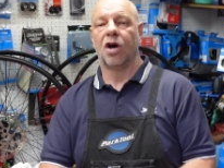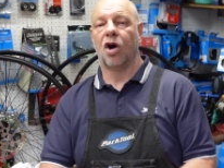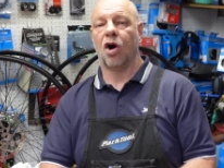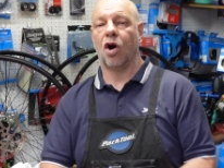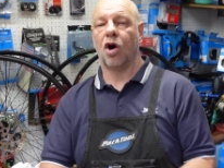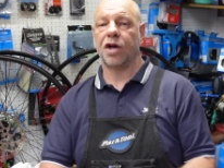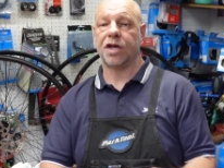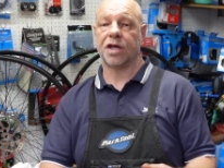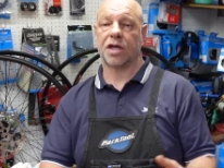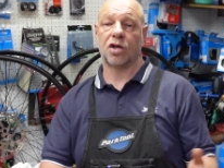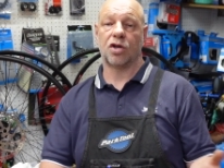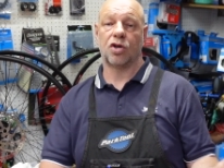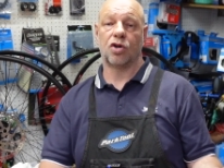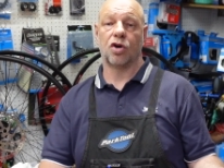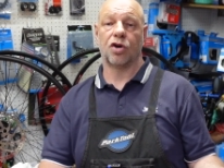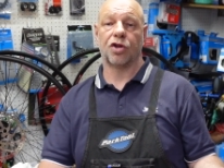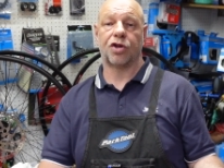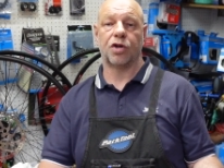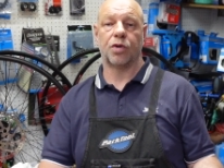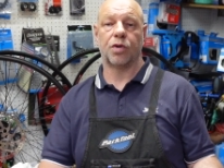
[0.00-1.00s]
or you can
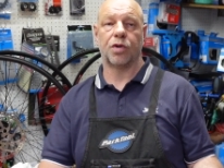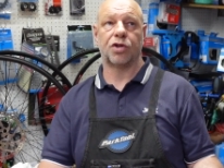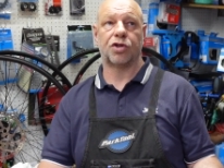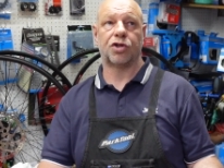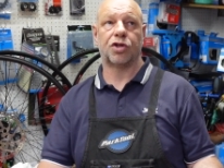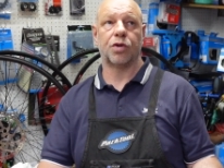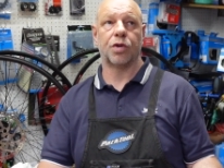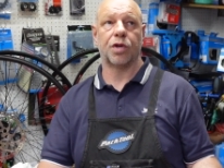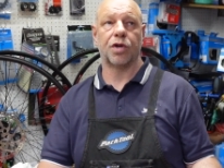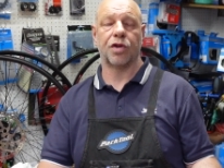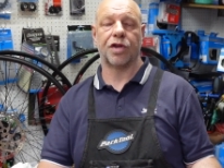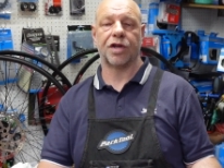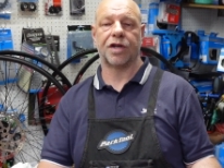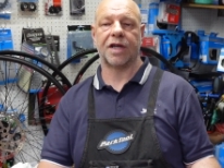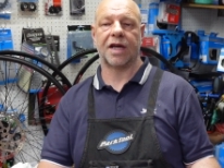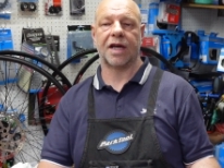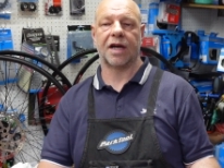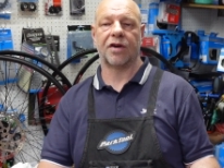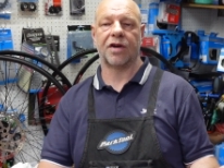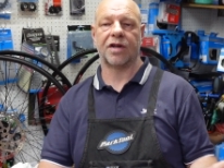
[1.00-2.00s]
go through to another
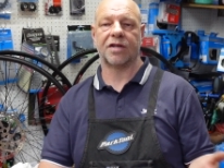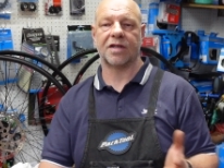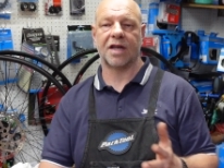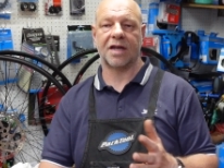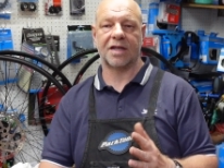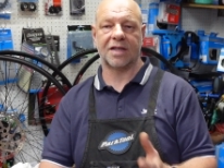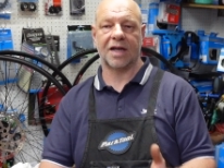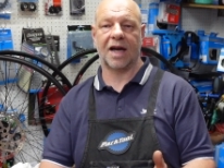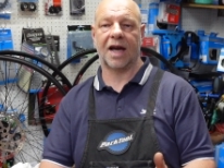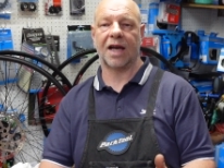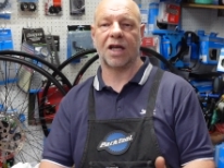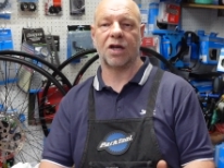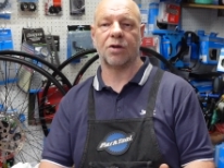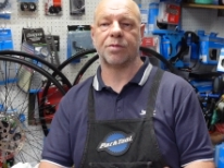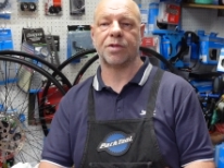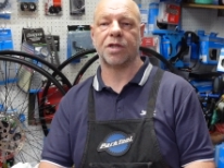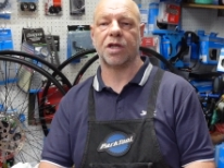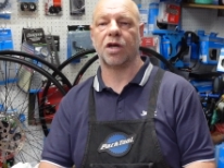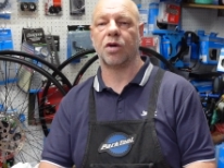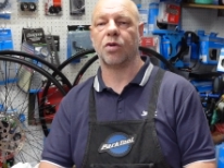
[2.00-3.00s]
dealer. It's entirely
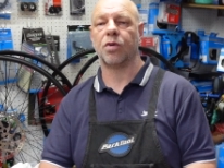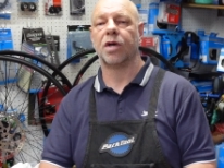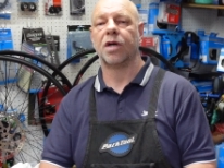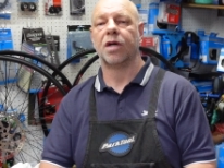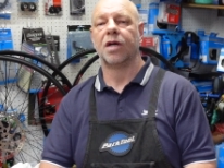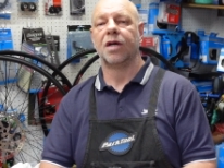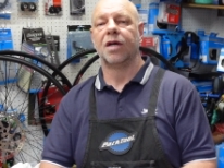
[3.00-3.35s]
up to you.